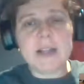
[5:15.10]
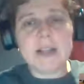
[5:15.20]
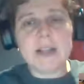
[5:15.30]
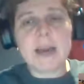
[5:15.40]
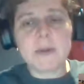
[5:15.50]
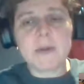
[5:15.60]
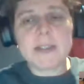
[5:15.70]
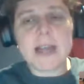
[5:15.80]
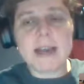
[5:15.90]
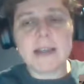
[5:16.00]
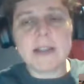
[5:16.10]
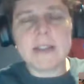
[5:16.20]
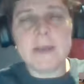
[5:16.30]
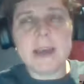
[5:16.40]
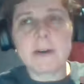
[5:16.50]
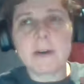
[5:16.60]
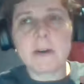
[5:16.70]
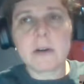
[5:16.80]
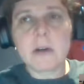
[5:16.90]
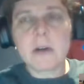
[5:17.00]
capital stack in this manner.
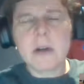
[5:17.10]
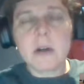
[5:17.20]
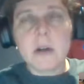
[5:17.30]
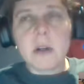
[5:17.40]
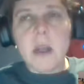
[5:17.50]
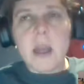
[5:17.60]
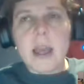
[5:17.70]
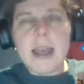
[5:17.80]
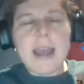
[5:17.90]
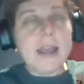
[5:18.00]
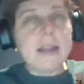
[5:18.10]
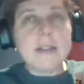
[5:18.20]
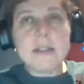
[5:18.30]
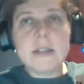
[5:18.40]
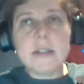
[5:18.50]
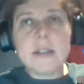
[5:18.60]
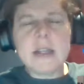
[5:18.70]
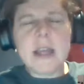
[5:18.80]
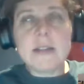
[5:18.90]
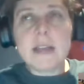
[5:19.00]
And
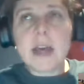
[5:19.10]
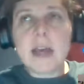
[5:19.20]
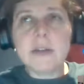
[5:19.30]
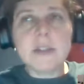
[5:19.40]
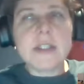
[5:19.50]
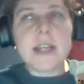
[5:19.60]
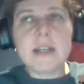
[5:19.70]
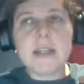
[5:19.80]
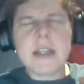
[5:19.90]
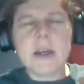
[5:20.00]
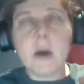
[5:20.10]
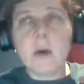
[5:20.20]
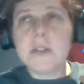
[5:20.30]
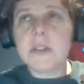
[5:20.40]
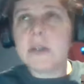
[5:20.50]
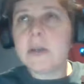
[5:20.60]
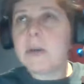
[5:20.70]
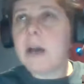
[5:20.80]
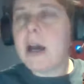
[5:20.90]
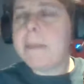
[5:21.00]
it's like understanding
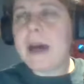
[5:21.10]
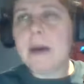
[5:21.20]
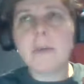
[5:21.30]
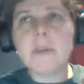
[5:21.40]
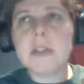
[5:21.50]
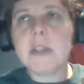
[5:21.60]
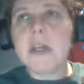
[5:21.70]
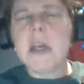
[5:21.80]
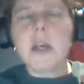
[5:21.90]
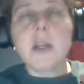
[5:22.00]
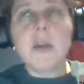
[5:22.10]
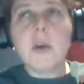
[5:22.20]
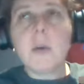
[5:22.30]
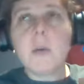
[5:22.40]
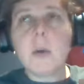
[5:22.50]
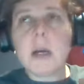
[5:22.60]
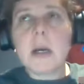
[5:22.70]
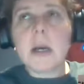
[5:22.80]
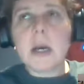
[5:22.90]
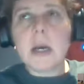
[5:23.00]
also about, you know,
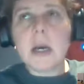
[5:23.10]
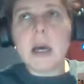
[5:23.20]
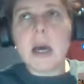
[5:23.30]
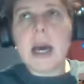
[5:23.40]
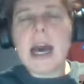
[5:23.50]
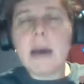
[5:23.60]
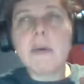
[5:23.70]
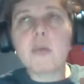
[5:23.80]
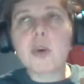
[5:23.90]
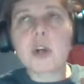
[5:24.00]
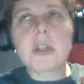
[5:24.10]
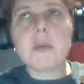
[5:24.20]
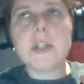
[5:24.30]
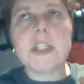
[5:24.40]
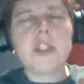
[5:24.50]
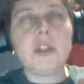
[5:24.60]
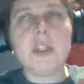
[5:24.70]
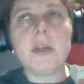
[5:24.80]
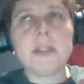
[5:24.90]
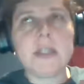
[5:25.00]
how it works with the
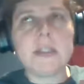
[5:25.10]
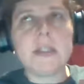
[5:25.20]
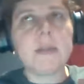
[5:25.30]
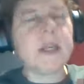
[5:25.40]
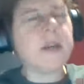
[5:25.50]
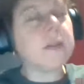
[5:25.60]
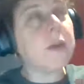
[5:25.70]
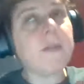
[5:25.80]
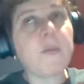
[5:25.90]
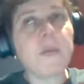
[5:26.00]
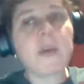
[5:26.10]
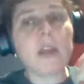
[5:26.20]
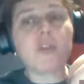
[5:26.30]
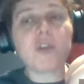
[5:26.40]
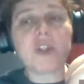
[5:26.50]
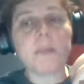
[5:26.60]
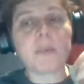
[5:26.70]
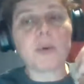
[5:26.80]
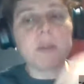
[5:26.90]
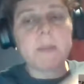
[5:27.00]
studio system. He also gave a very interesting
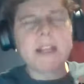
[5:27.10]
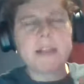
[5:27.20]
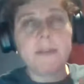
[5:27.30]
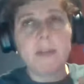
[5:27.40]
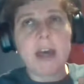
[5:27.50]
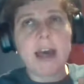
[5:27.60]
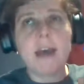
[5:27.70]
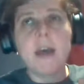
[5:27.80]
perspective of that.